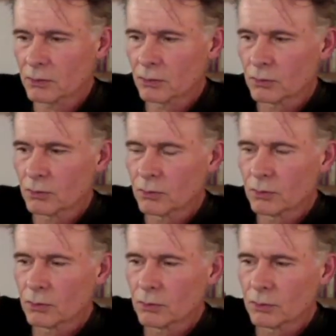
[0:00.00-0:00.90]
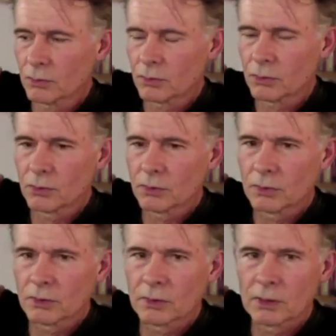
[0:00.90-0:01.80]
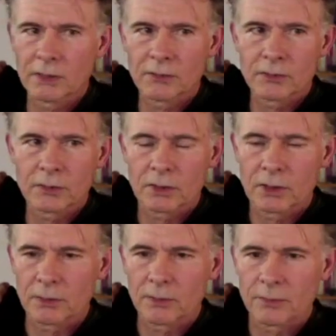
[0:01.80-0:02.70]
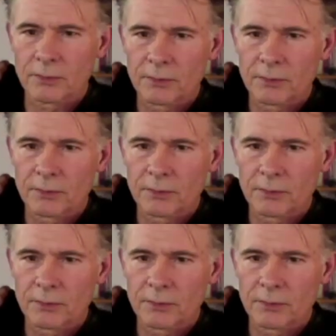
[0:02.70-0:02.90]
to lift your arm